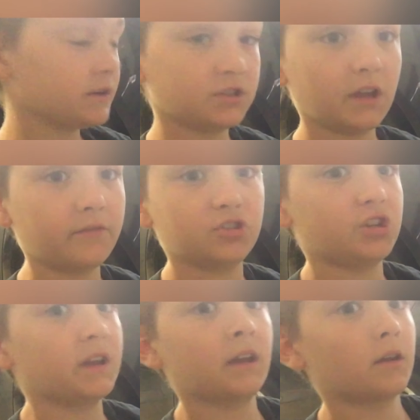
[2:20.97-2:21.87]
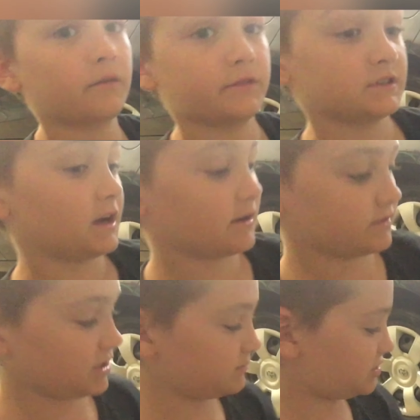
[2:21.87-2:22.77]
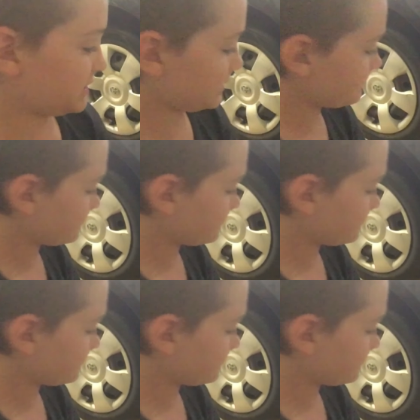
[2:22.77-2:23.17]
Even jigging it off the side of deep jetty.